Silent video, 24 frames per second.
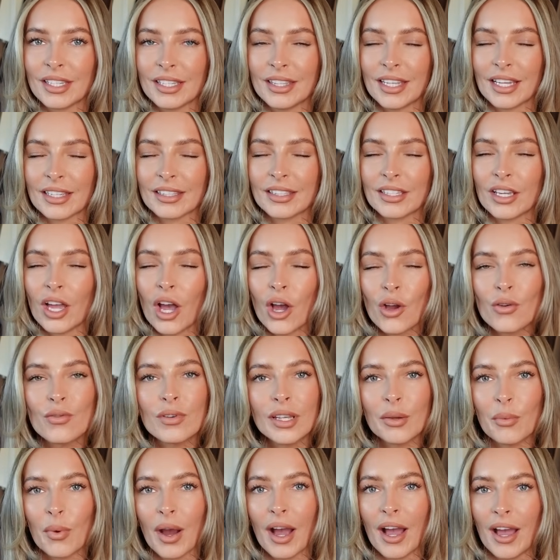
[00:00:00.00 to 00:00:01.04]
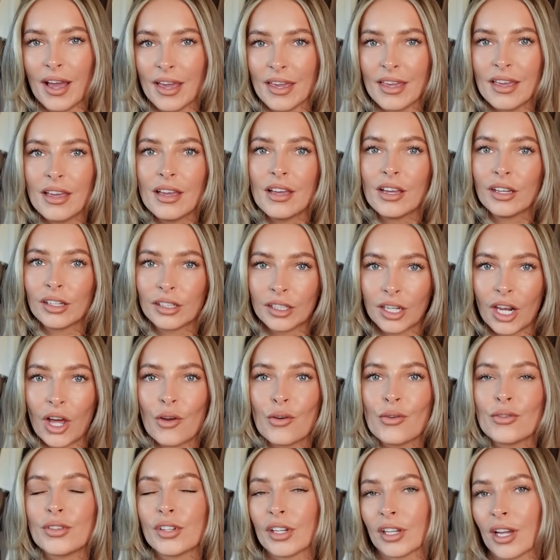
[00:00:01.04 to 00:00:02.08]
And that's the only way
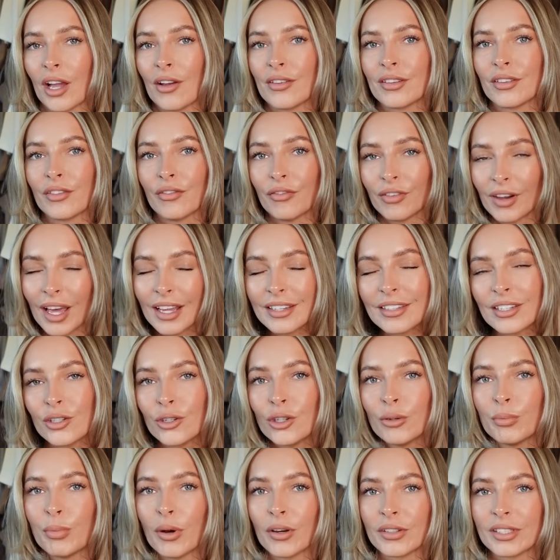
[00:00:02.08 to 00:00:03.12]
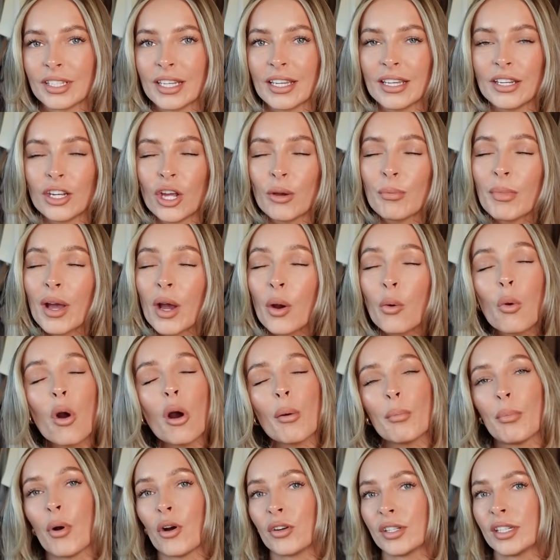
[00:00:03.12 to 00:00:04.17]
clothes are going to flatter your body, no matter
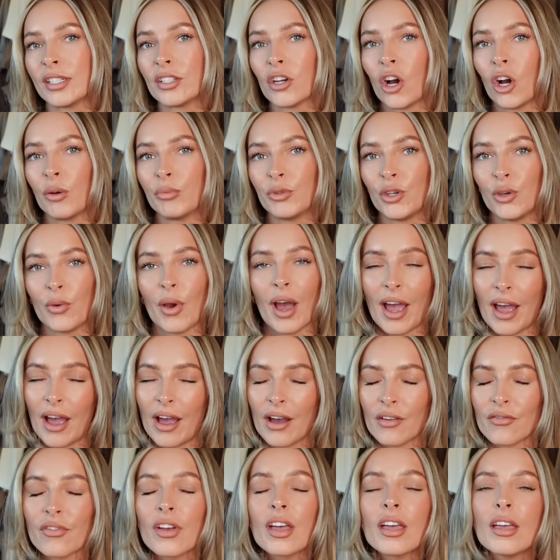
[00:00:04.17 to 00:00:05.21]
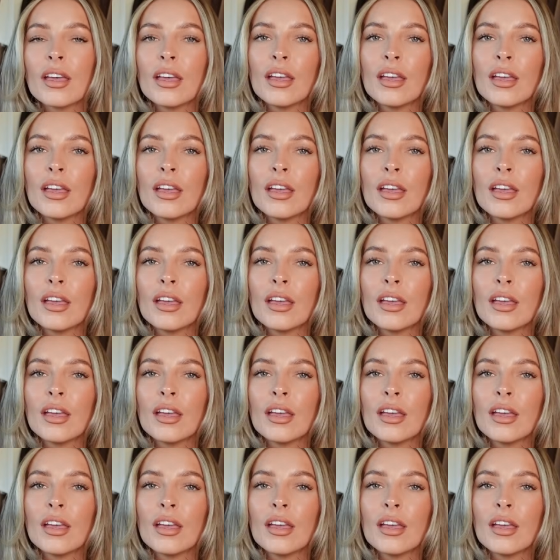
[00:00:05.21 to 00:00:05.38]
what body type you have.